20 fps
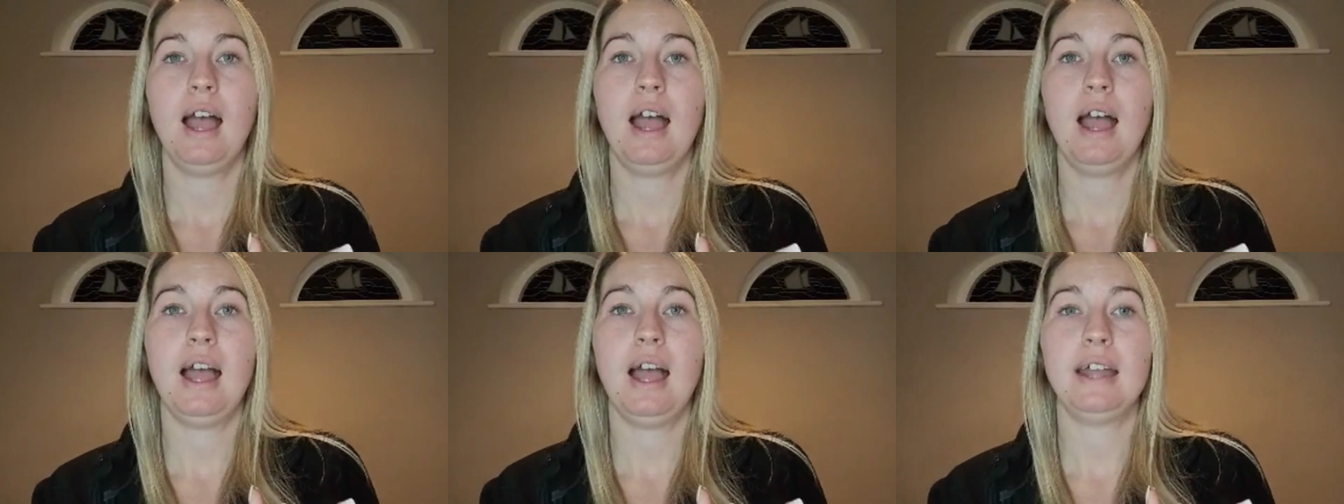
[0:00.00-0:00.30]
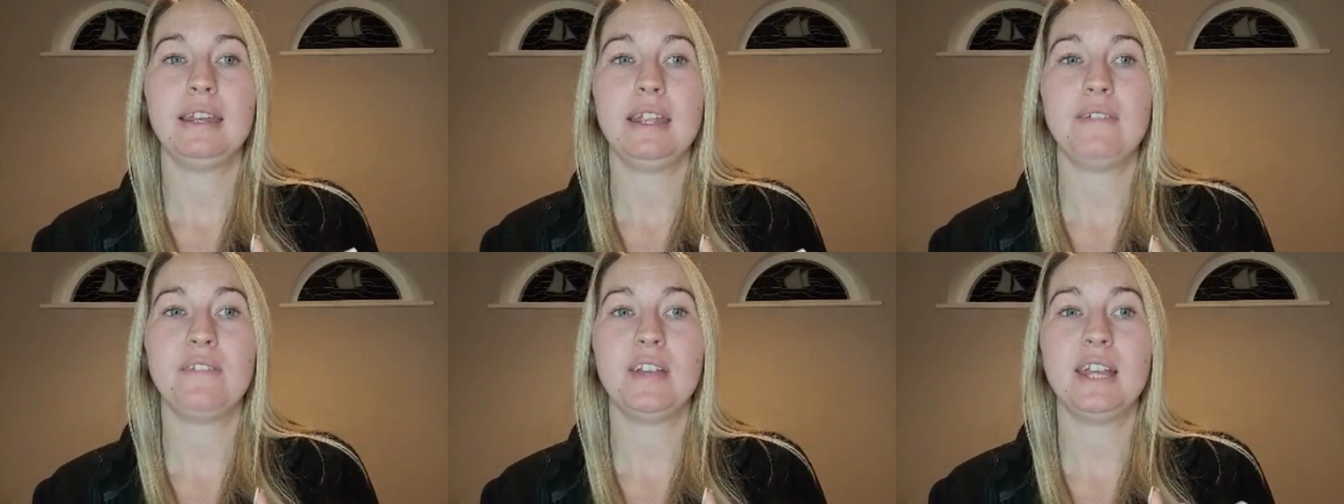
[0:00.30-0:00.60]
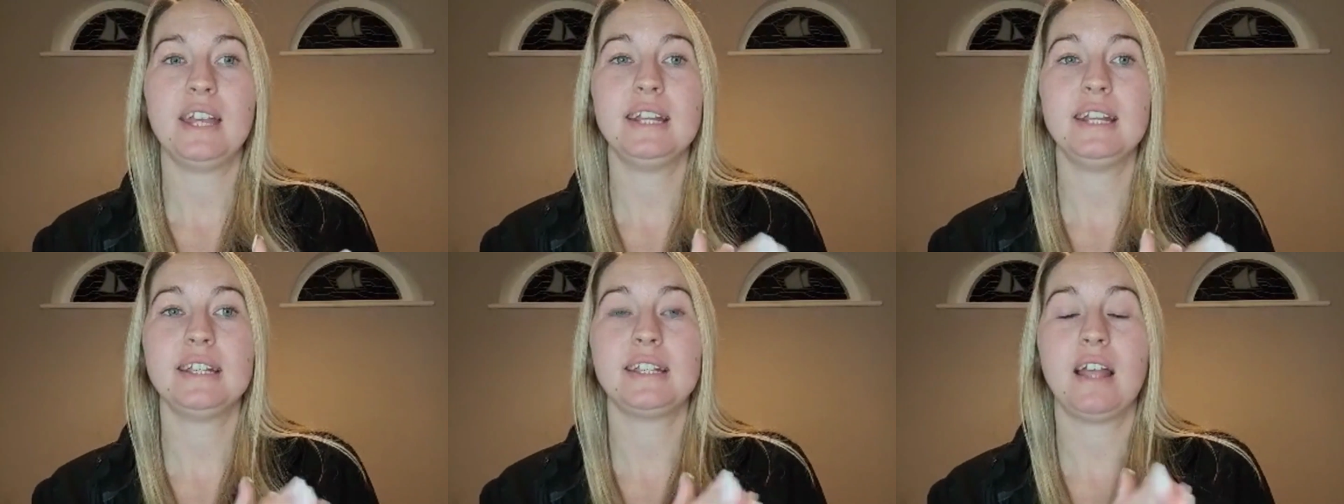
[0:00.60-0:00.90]
And if
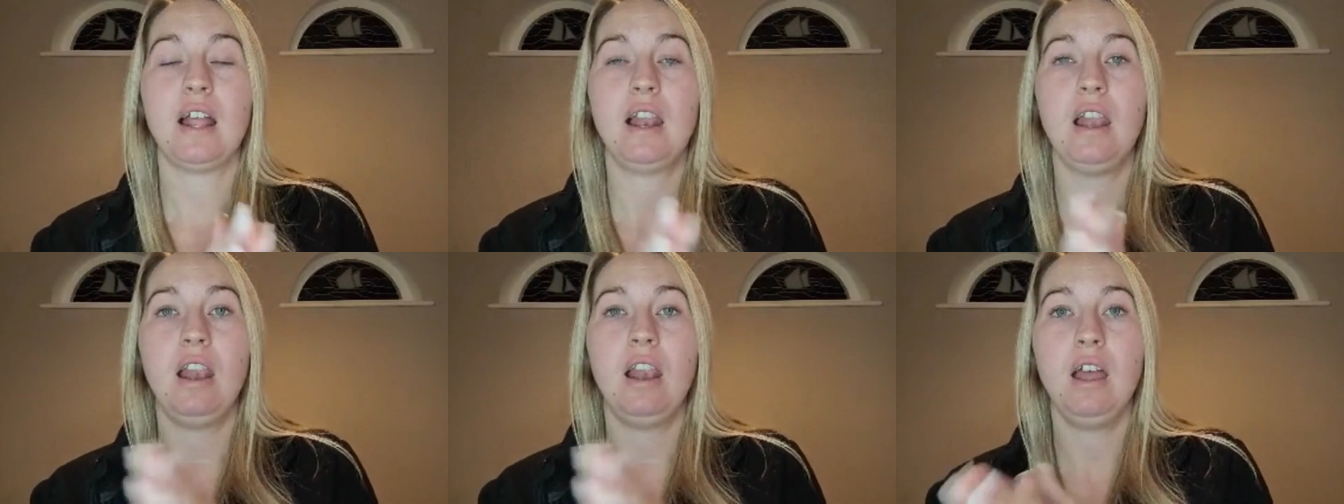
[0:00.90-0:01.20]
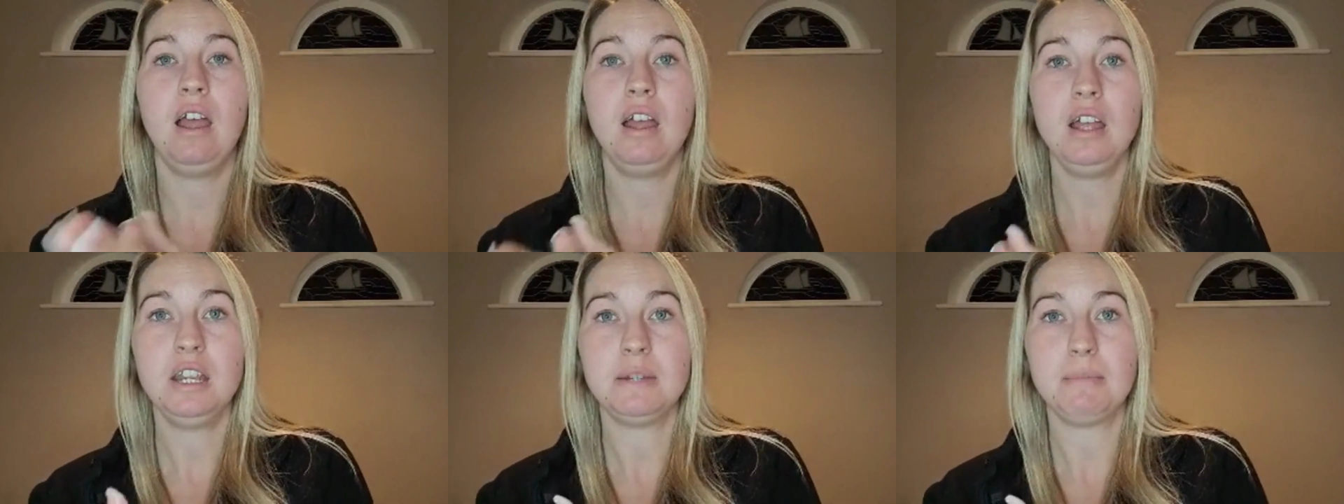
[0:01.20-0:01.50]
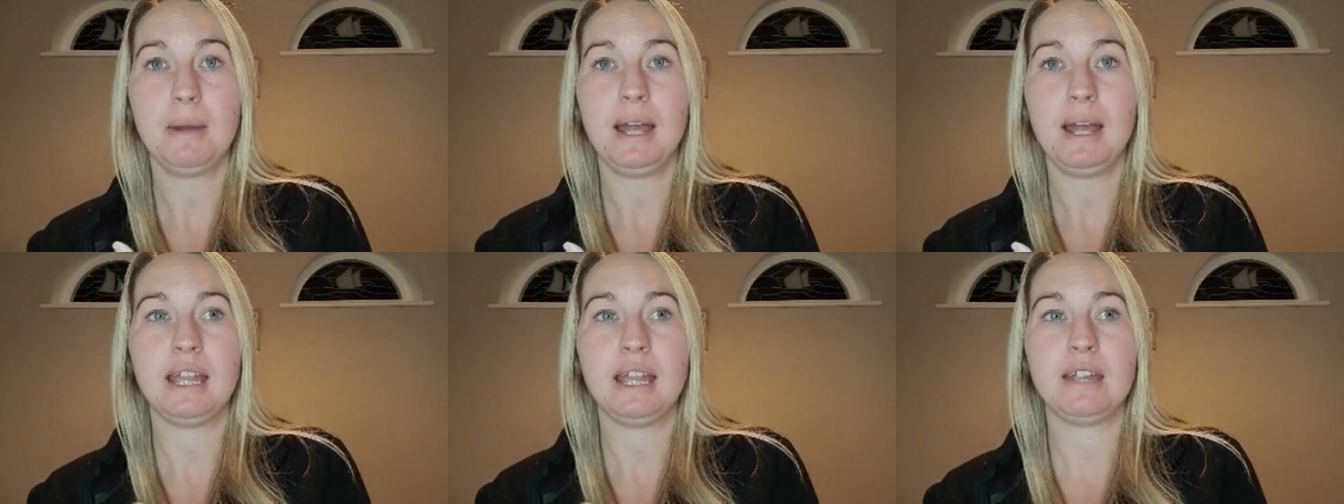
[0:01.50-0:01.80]
it is learned
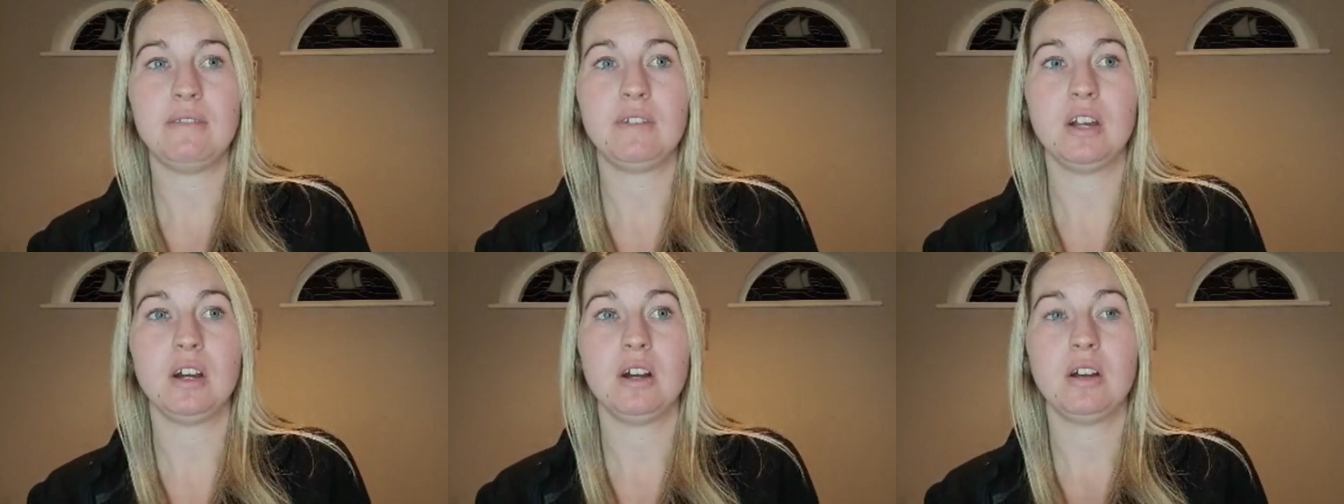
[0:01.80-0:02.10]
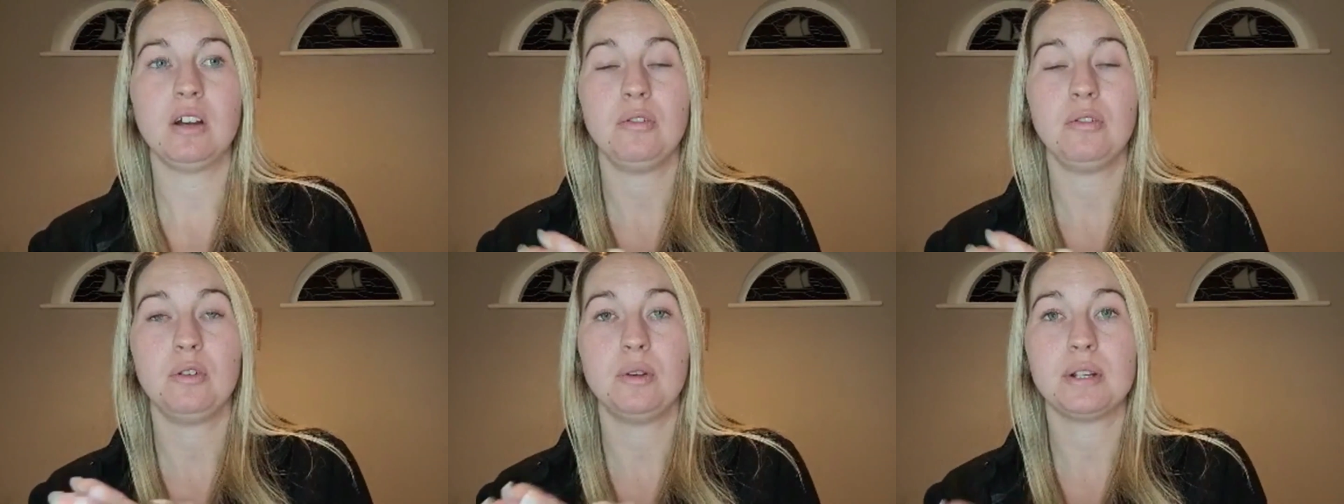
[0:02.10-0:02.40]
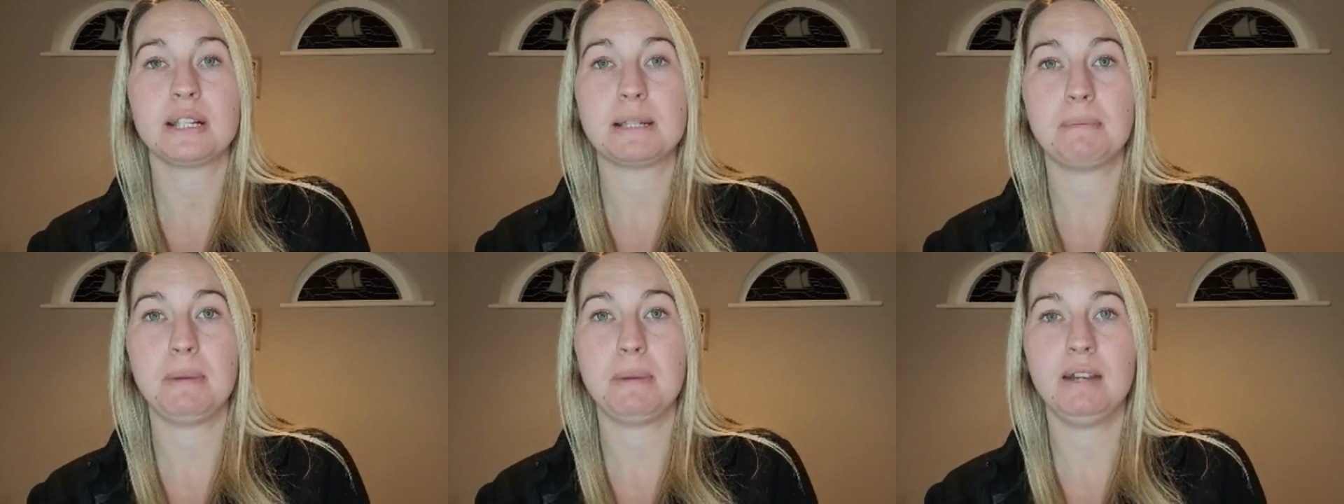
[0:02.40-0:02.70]
behaviour through
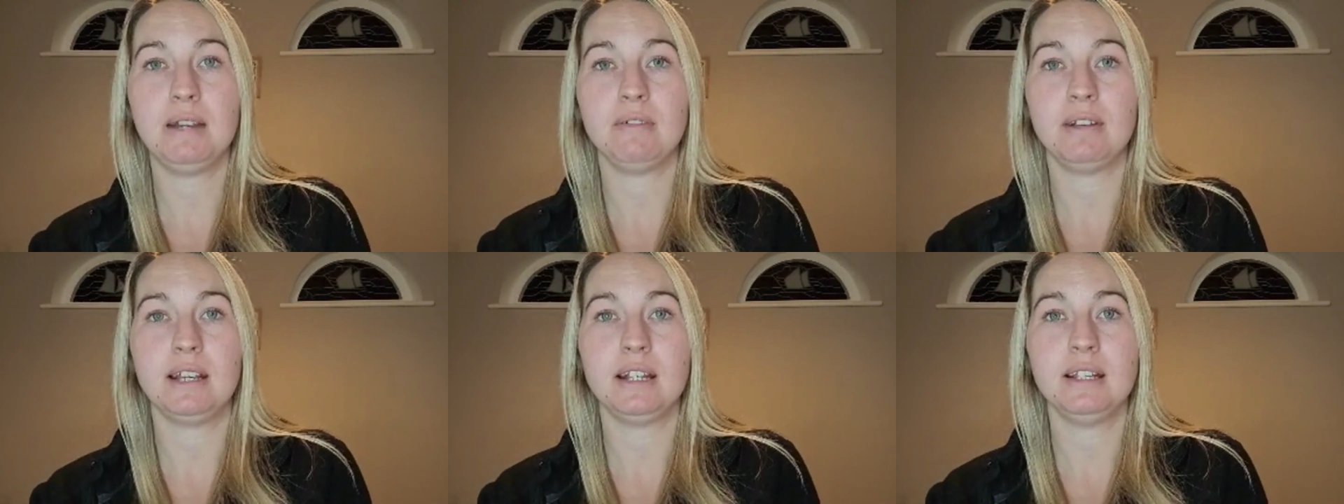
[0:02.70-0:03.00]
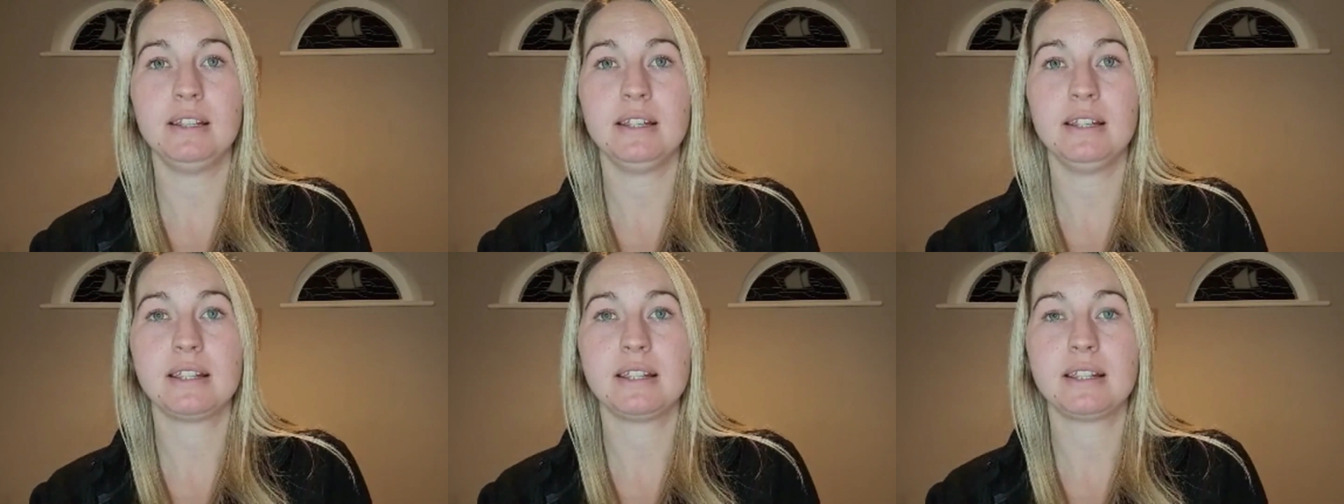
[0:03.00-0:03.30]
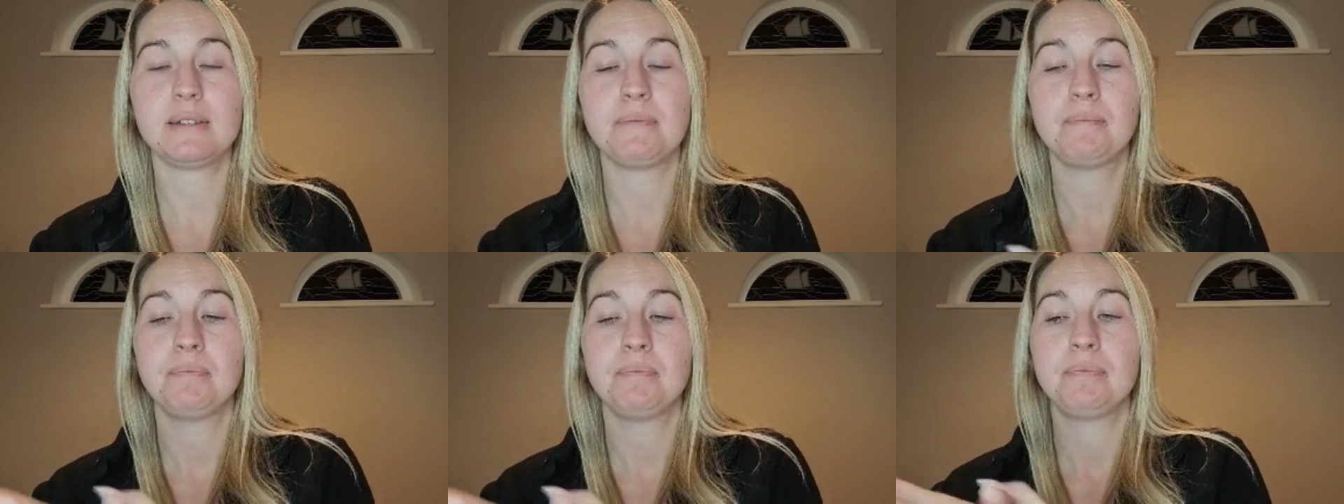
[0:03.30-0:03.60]
experience,